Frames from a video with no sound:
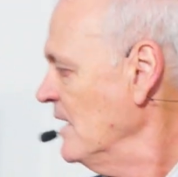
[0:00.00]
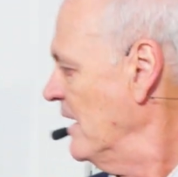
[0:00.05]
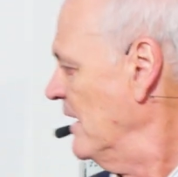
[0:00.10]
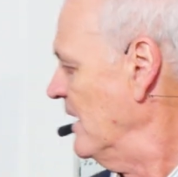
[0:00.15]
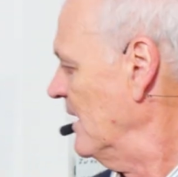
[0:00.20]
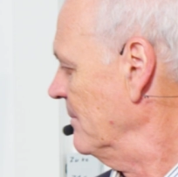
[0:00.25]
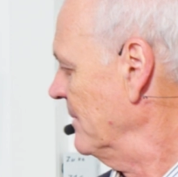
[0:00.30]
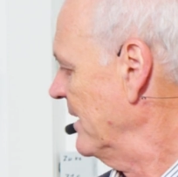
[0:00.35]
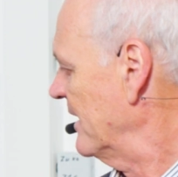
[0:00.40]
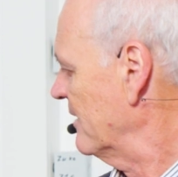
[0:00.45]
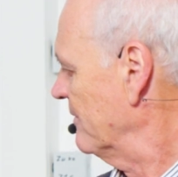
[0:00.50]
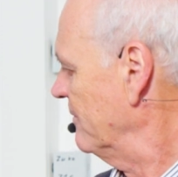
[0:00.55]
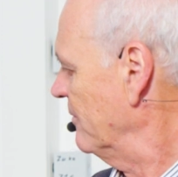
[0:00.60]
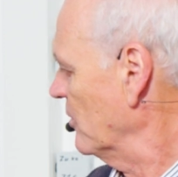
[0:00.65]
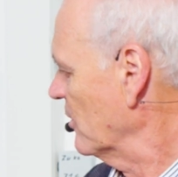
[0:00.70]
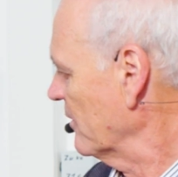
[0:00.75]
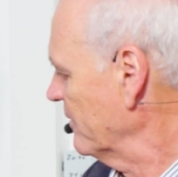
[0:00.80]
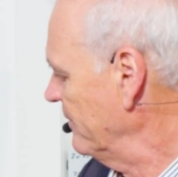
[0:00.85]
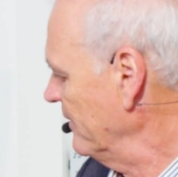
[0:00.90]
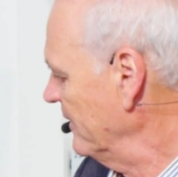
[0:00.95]
At a
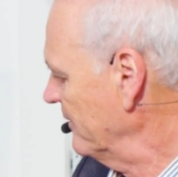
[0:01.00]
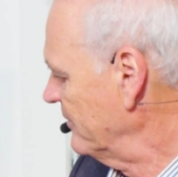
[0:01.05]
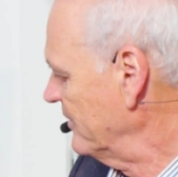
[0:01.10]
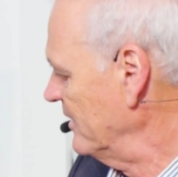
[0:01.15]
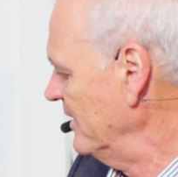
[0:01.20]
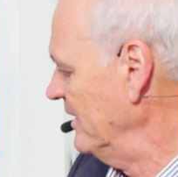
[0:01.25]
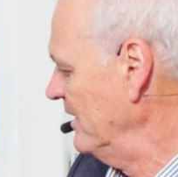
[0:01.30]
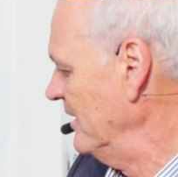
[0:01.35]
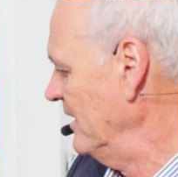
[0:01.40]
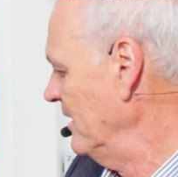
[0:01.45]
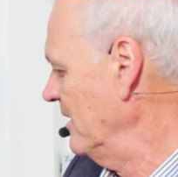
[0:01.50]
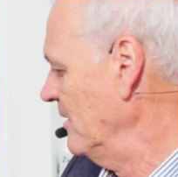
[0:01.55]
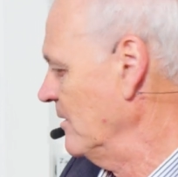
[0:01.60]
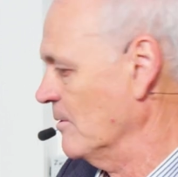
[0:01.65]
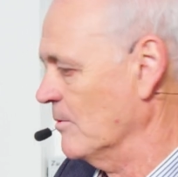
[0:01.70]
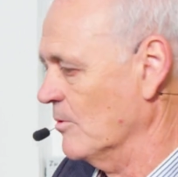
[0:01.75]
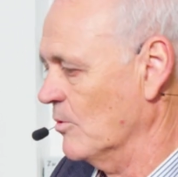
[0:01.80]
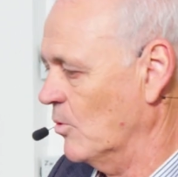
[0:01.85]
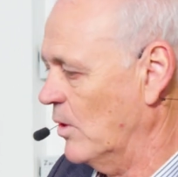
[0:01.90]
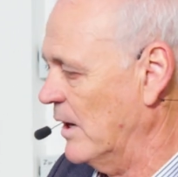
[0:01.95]

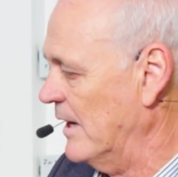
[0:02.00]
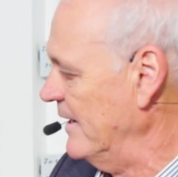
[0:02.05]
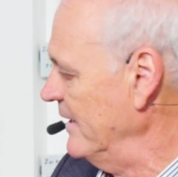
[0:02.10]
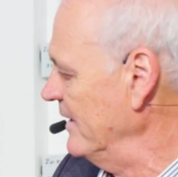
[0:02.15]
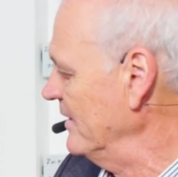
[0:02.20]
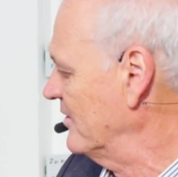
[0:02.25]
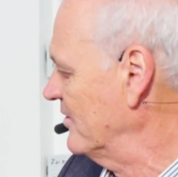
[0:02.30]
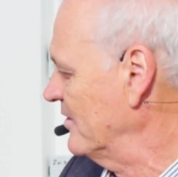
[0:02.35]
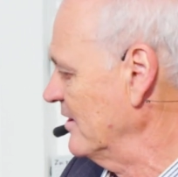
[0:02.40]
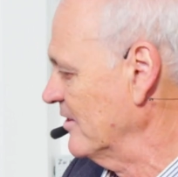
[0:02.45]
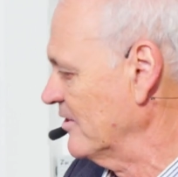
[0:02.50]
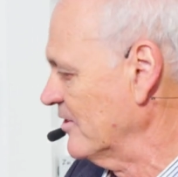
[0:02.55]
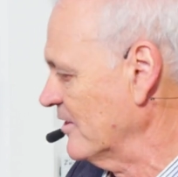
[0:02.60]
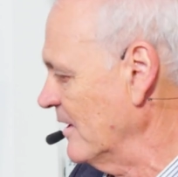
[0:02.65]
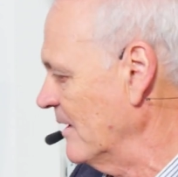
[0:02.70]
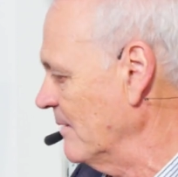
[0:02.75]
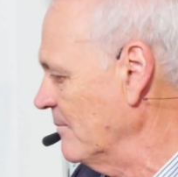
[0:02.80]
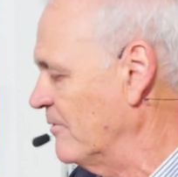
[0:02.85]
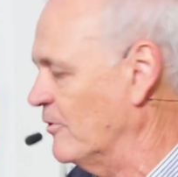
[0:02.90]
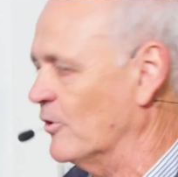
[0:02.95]
450 wide
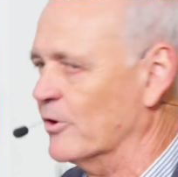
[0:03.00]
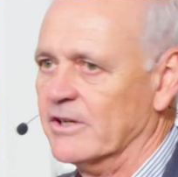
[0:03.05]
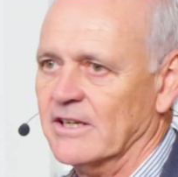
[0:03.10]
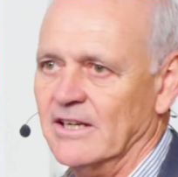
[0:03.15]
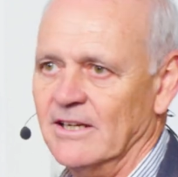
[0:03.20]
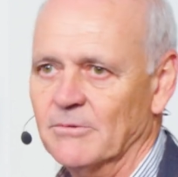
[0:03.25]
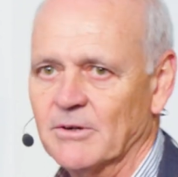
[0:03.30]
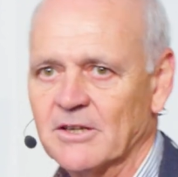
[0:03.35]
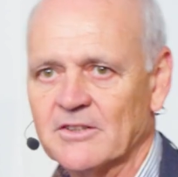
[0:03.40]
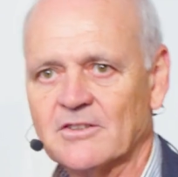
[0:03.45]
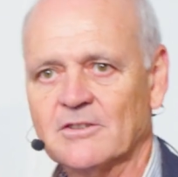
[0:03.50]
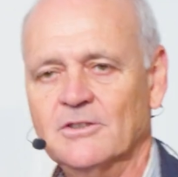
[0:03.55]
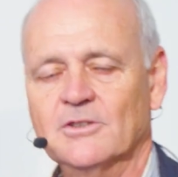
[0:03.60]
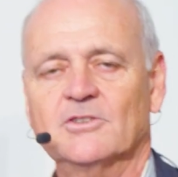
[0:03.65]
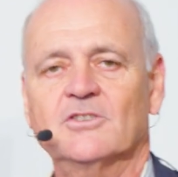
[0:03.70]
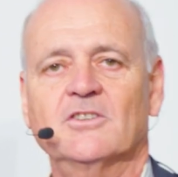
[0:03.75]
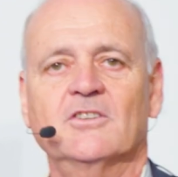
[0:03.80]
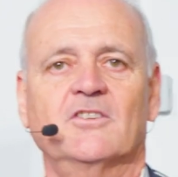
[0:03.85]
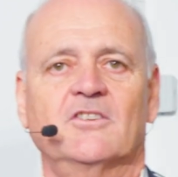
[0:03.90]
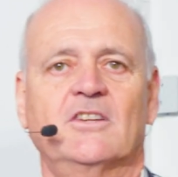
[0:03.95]
system, 4K
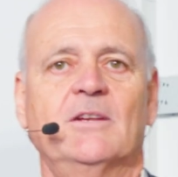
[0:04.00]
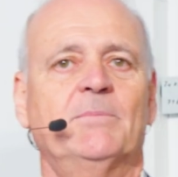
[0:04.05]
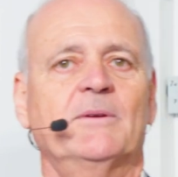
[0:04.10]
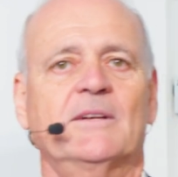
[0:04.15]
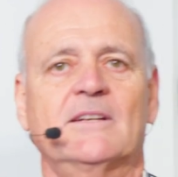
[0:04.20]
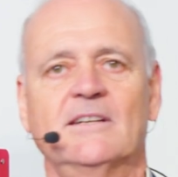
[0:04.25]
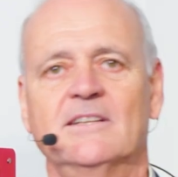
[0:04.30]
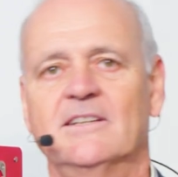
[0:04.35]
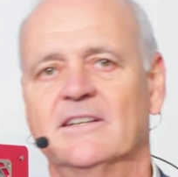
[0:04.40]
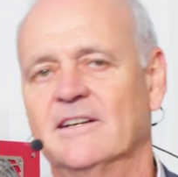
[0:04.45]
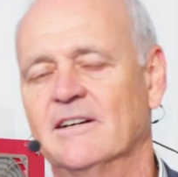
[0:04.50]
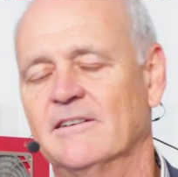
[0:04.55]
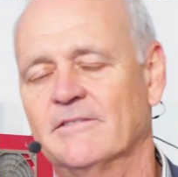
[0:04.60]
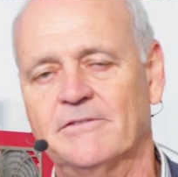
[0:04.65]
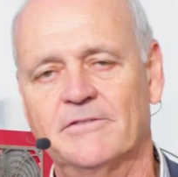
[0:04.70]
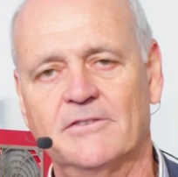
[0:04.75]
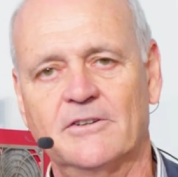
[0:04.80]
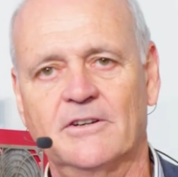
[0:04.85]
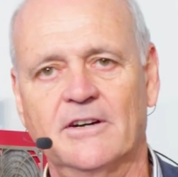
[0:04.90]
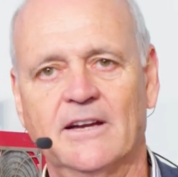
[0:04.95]
resolution is typically enough
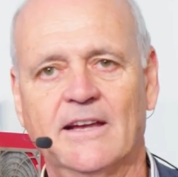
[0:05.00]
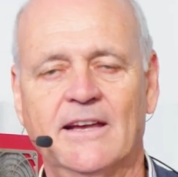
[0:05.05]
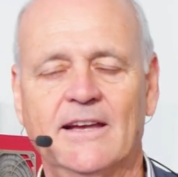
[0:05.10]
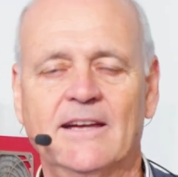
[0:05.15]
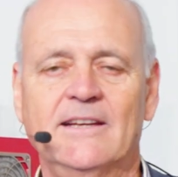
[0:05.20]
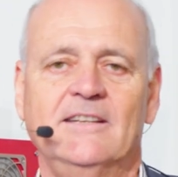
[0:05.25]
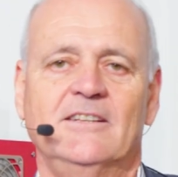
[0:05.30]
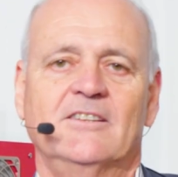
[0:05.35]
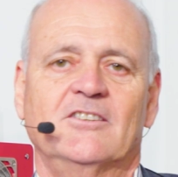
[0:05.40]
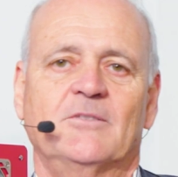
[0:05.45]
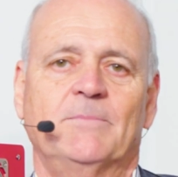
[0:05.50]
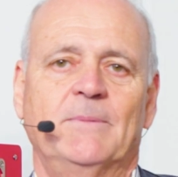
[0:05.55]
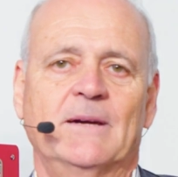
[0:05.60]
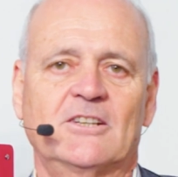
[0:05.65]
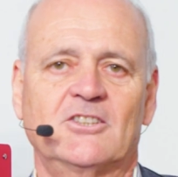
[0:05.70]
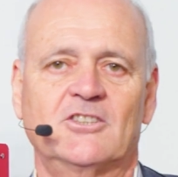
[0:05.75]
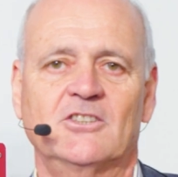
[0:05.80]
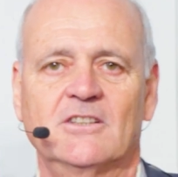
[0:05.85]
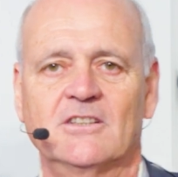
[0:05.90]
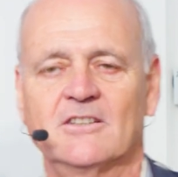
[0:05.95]
for any
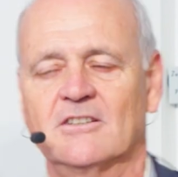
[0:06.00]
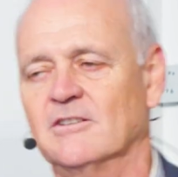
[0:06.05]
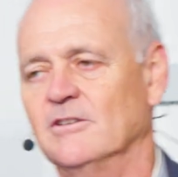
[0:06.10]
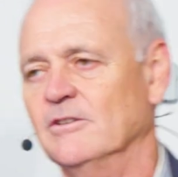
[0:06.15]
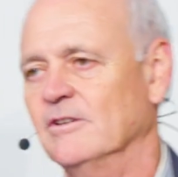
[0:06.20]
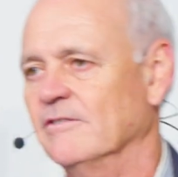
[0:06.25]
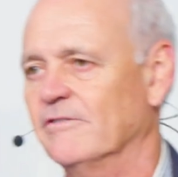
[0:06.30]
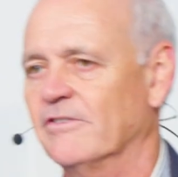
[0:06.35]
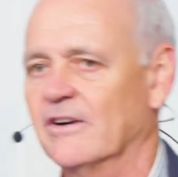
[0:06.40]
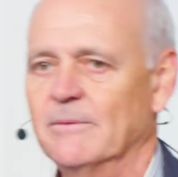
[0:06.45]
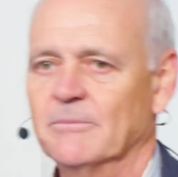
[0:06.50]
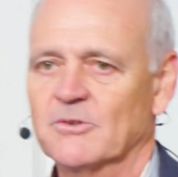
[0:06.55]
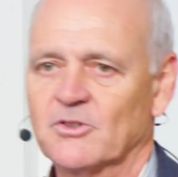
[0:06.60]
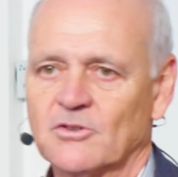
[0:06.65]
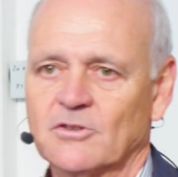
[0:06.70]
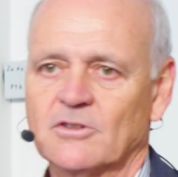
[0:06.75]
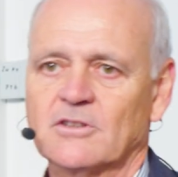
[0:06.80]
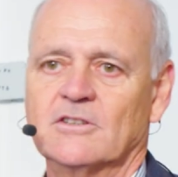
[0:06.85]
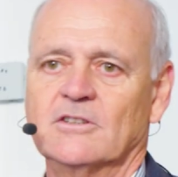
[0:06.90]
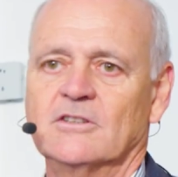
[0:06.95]
inspection, including
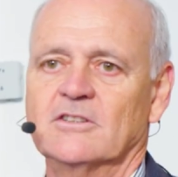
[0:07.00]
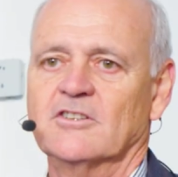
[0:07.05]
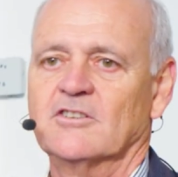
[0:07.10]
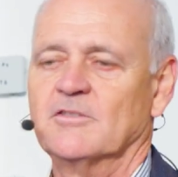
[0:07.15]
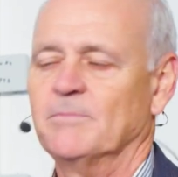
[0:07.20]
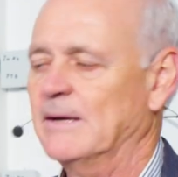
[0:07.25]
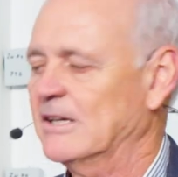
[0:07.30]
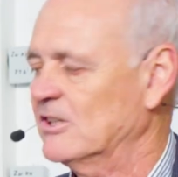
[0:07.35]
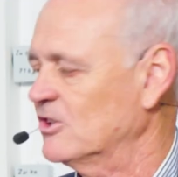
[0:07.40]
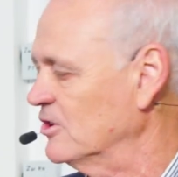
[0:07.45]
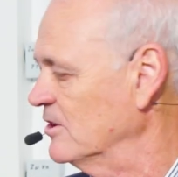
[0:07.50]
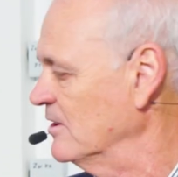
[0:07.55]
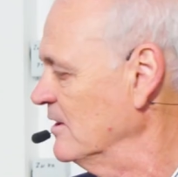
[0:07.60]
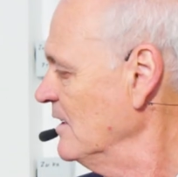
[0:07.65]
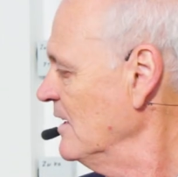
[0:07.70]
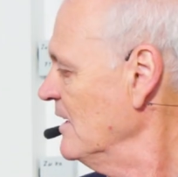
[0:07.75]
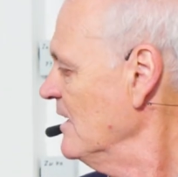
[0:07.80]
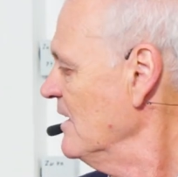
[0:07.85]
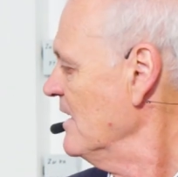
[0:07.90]
pharmaceutical inspection.